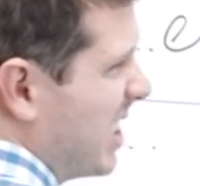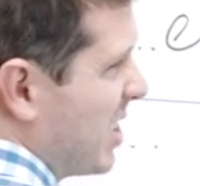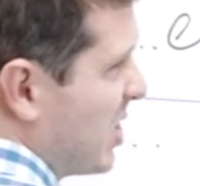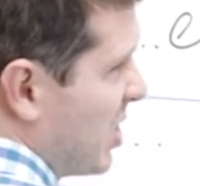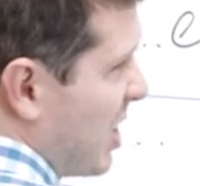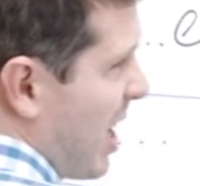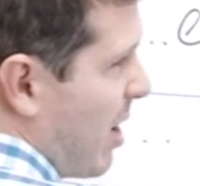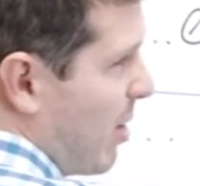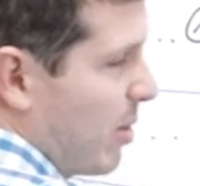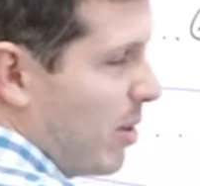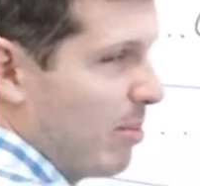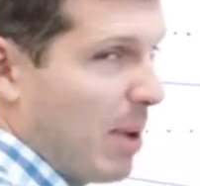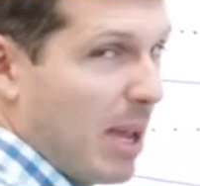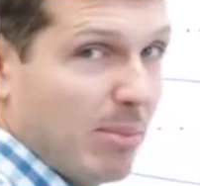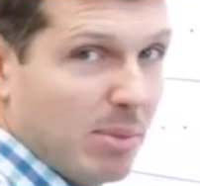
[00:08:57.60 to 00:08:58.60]
a shower,
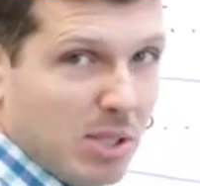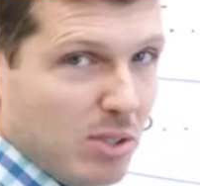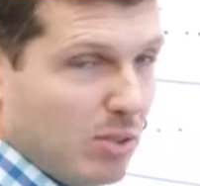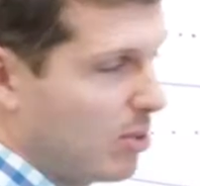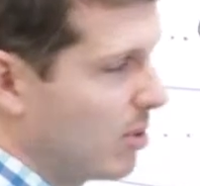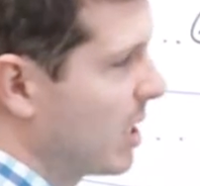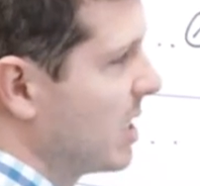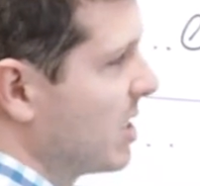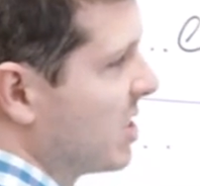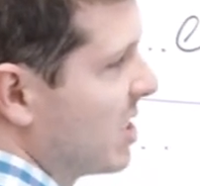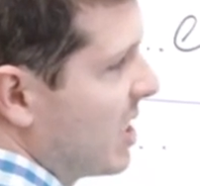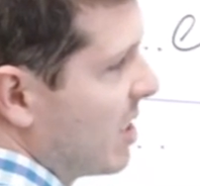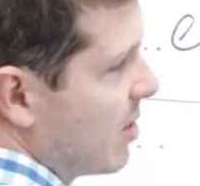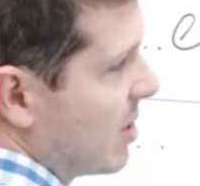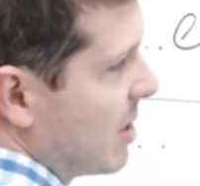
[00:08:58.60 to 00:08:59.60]
maybe you
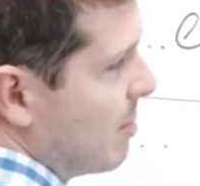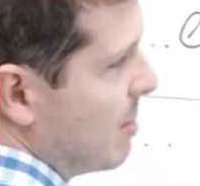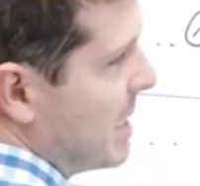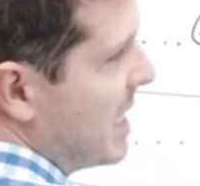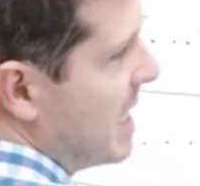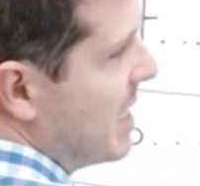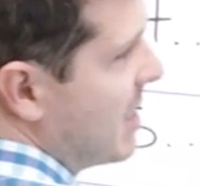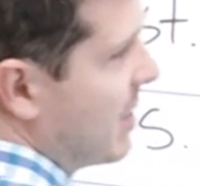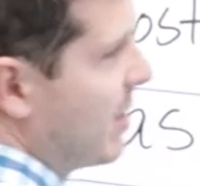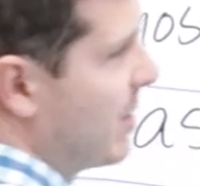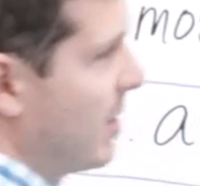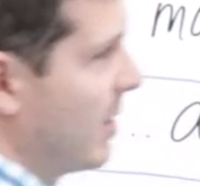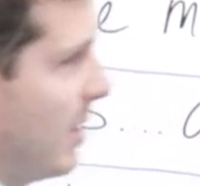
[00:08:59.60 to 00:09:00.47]
consider to be here.